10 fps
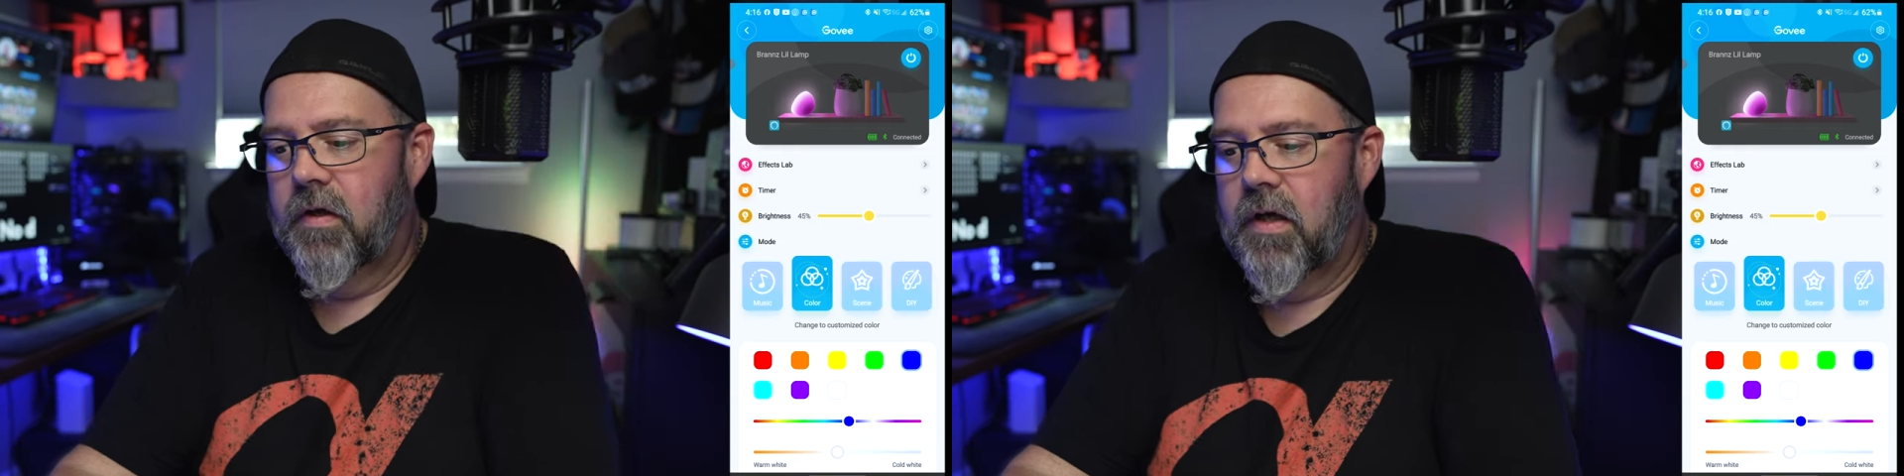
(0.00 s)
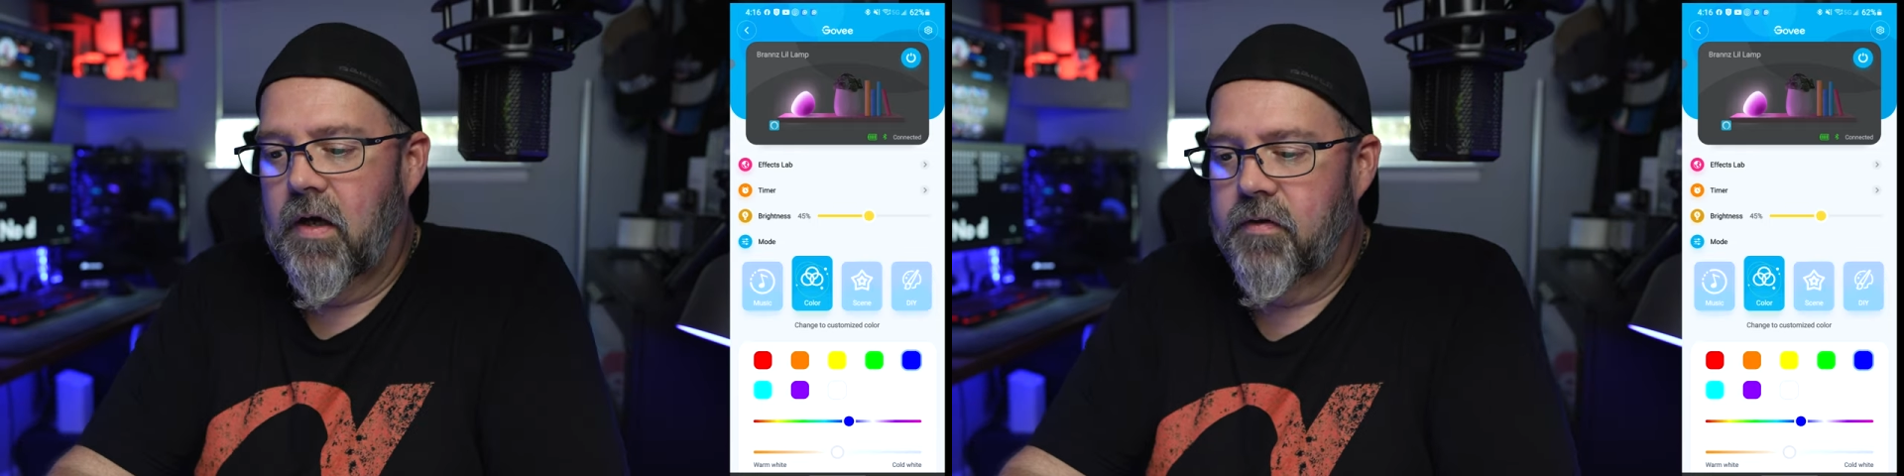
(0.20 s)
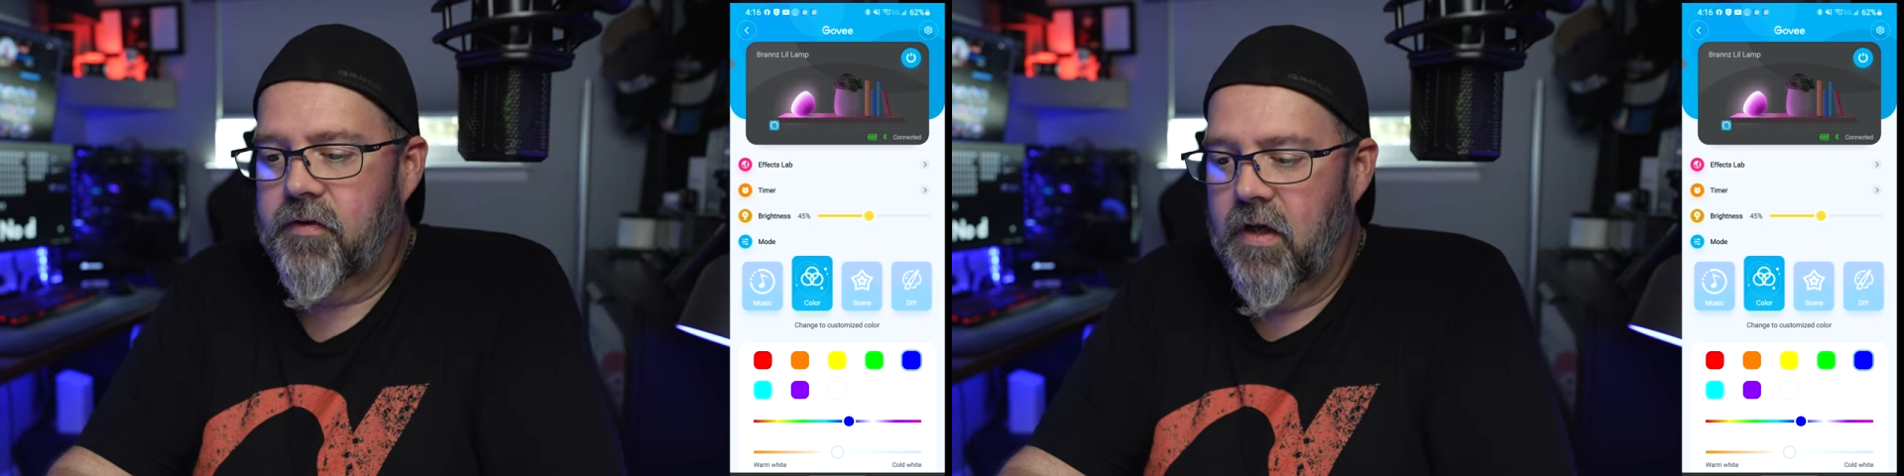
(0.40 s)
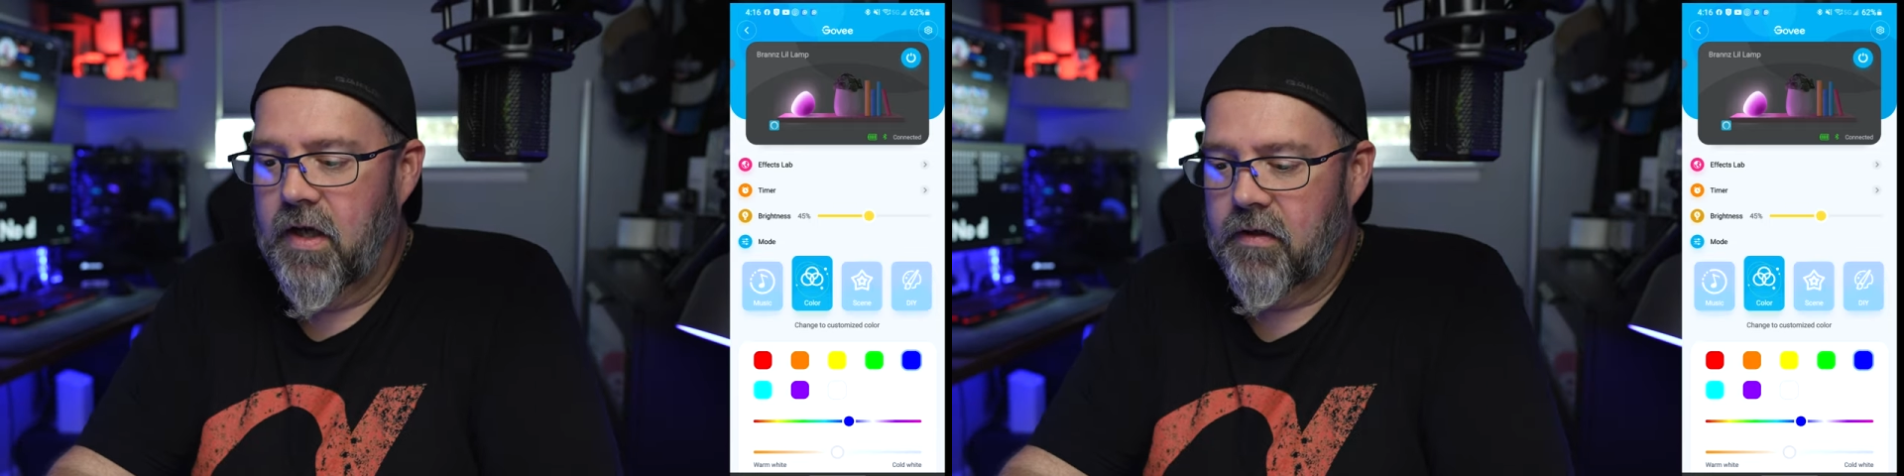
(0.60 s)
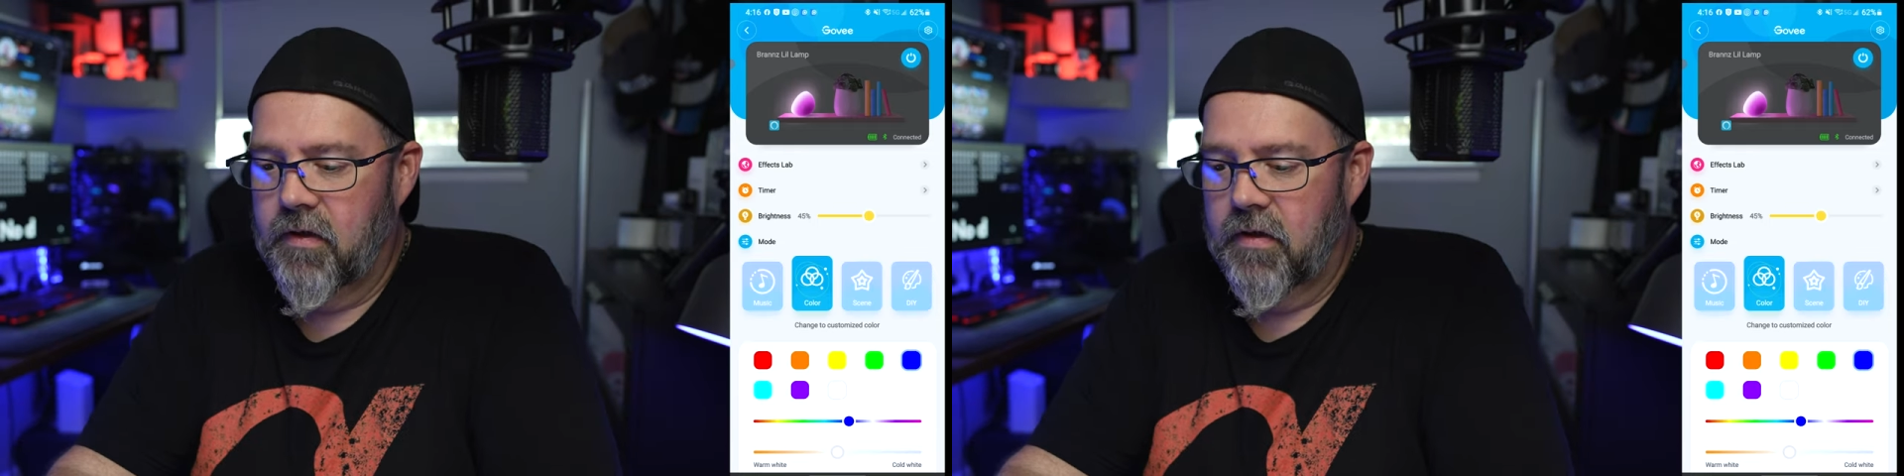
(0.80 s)
Now it's
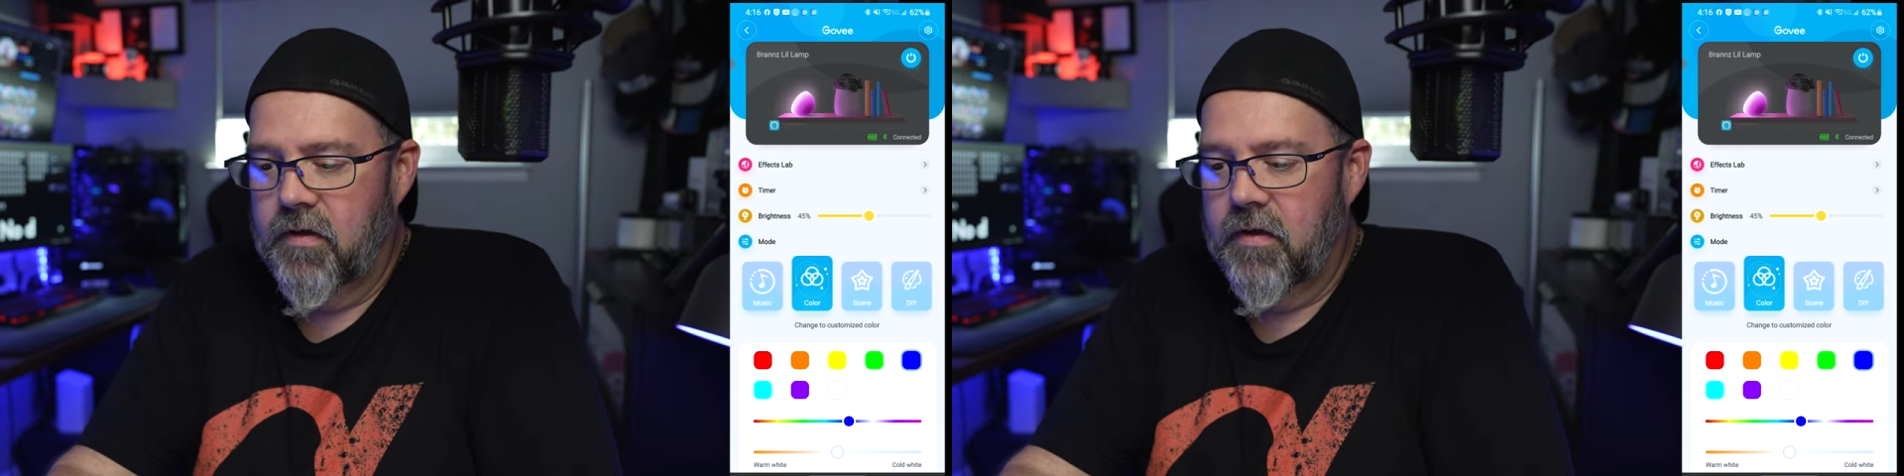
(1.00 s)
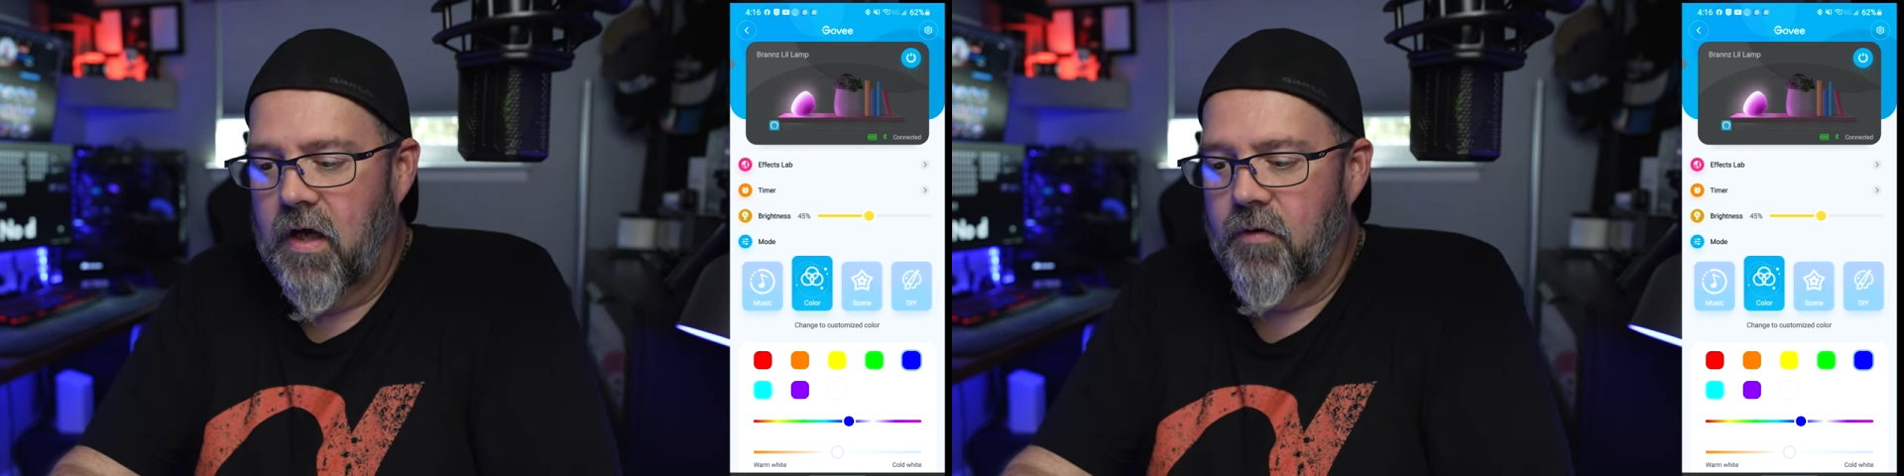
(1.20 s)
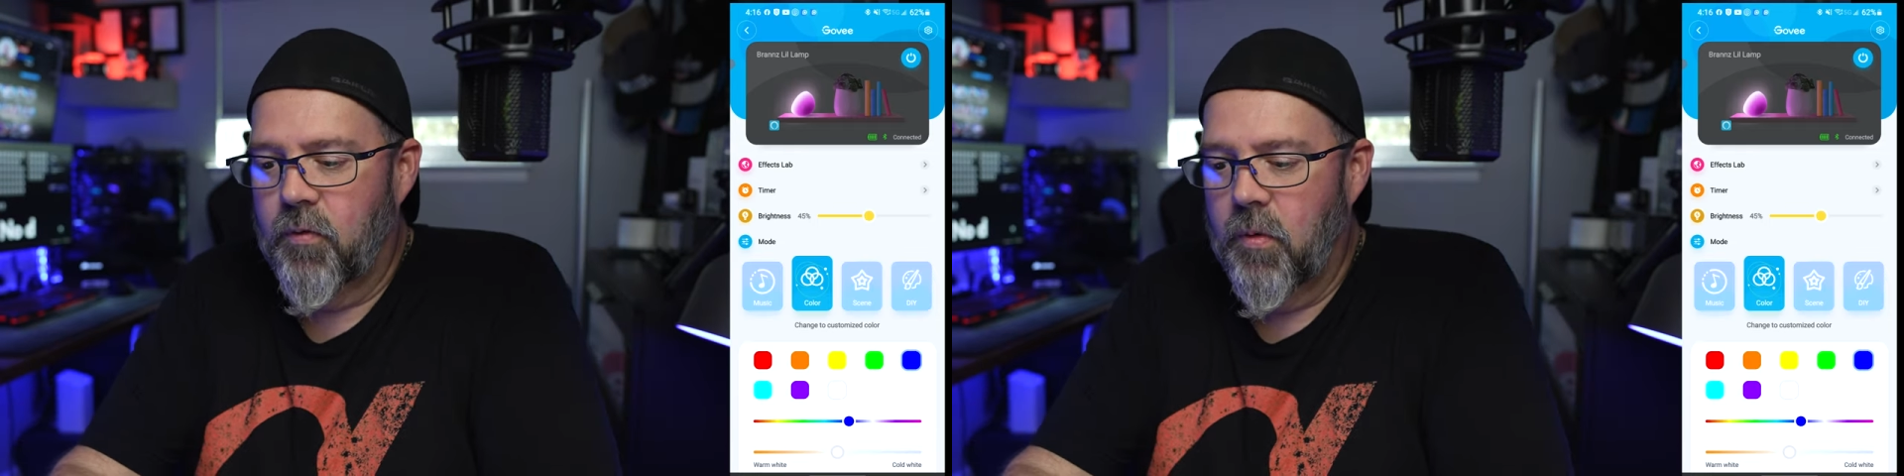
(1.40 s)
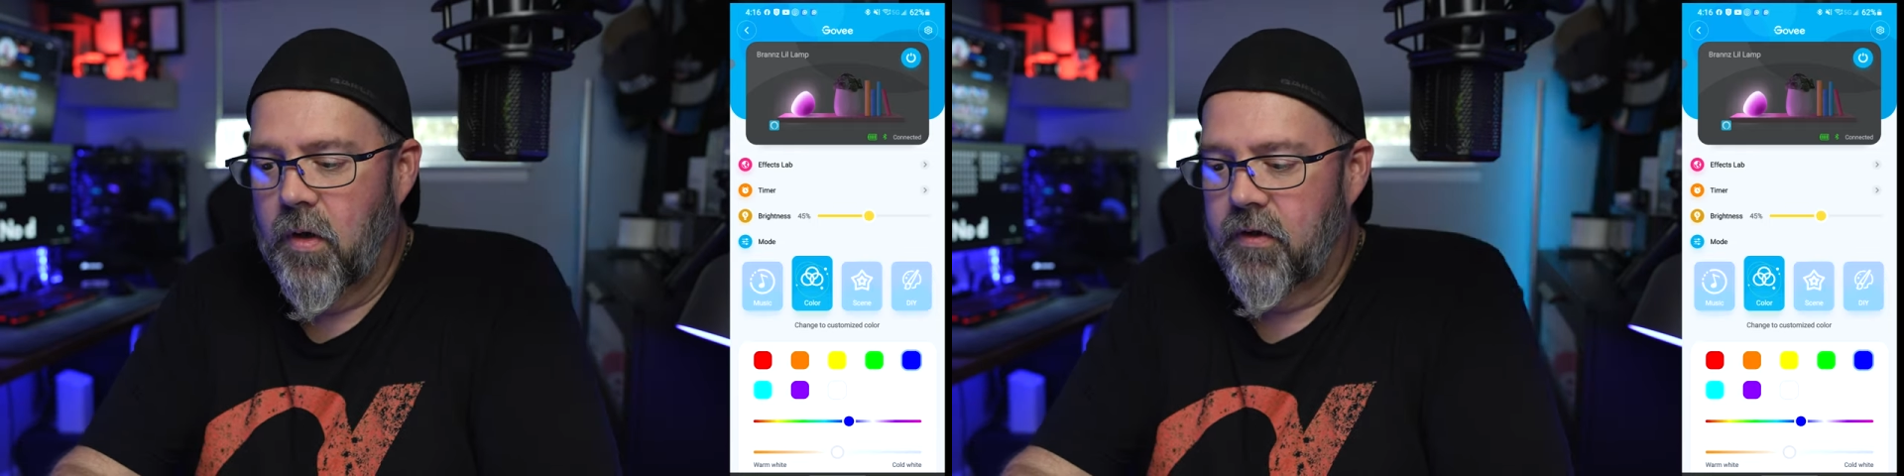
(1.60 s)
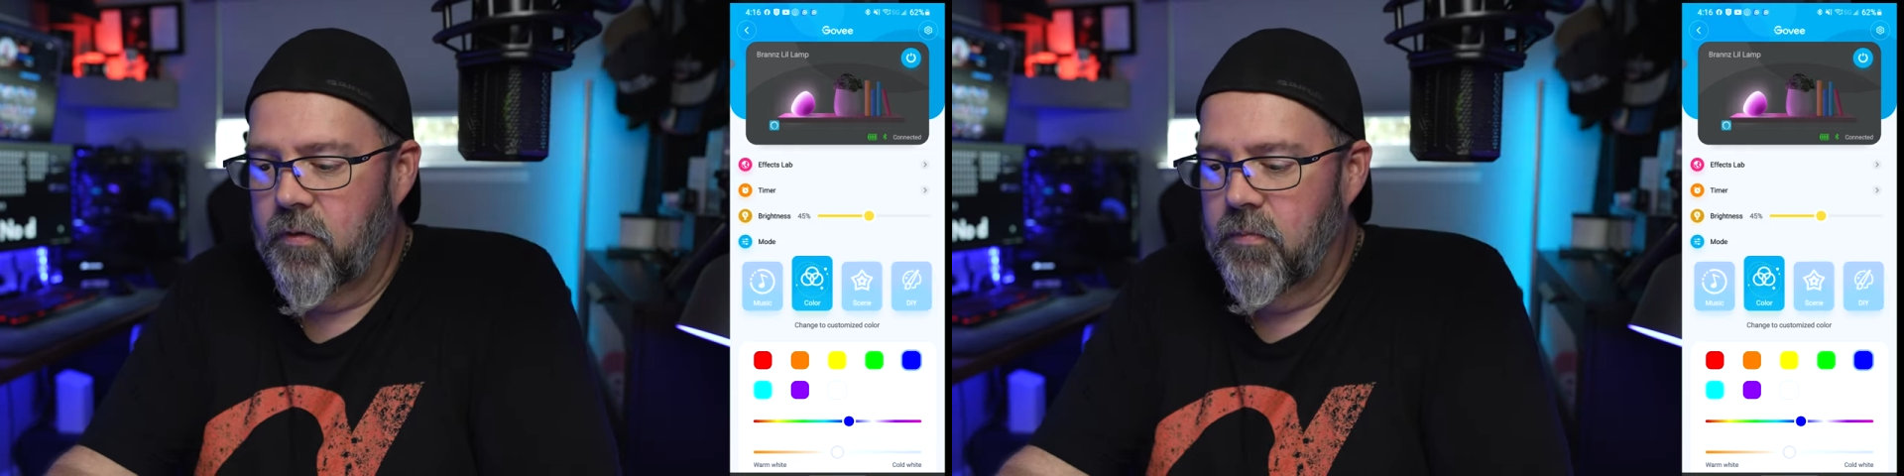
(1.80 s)
connected. Now if we wanna do